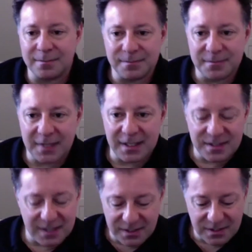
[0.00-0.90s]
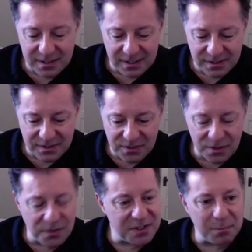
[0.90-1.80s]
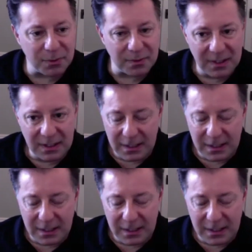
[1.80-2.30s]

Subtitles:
It's so simple.